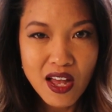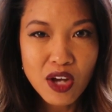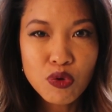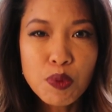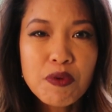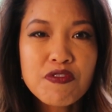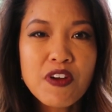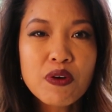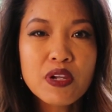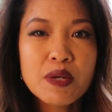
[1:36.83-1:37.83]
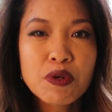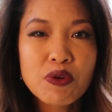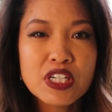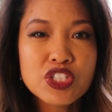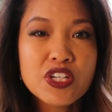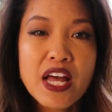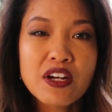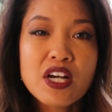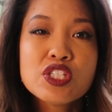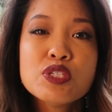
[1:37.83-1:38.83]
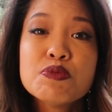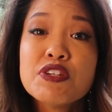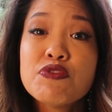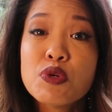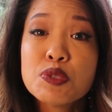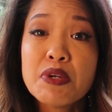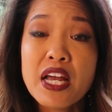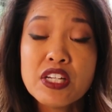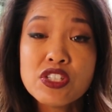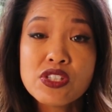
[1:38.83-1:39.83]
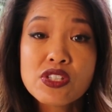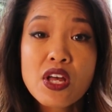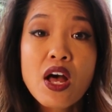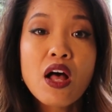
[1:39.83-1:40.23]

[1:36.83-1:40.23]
A group of federal immigration and customs enforcement agents,